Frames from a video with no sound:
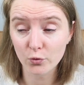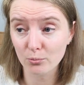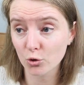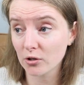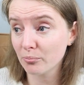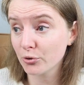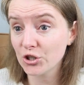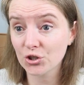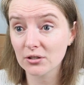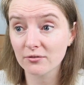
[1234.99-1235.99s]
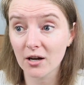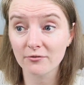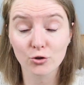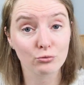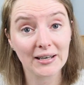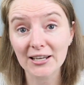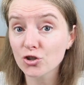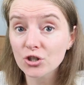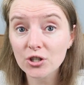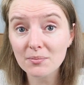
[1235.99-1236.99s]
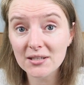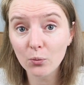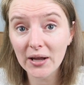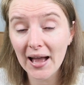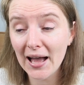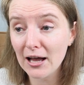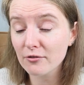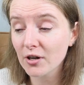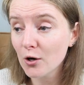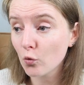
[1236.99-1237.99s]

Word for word: We're more appreciative of the relationships that we have.